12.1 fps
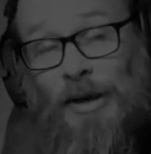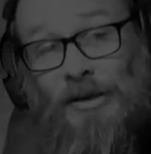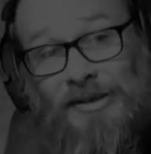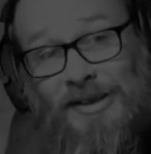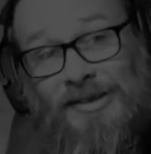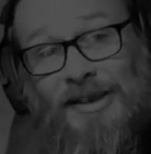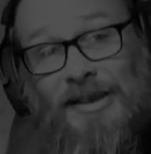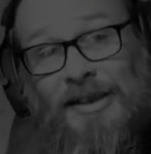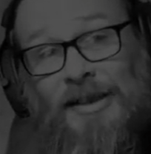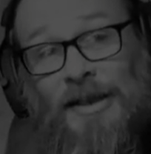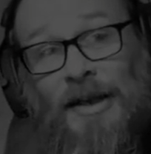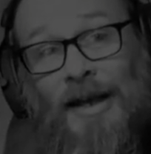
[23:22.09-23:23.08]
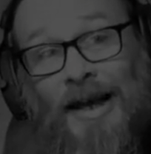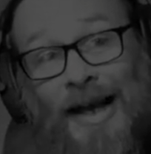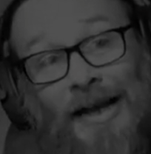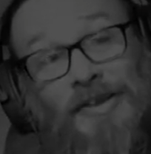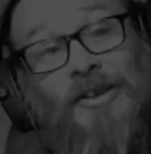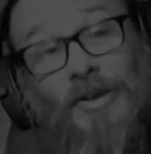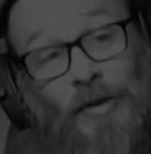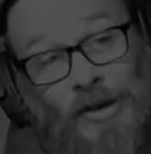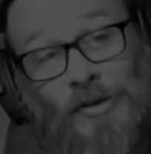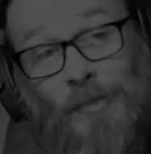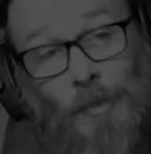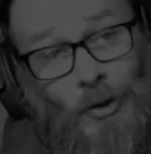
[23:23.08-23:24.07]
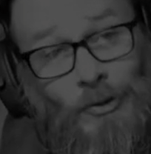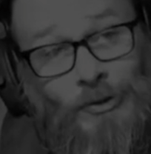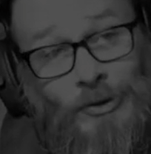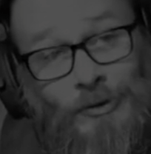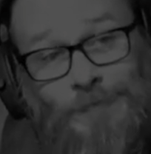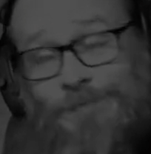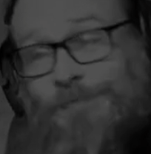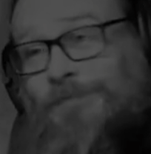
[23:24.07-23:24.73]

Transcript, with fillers: artistically has a greater importance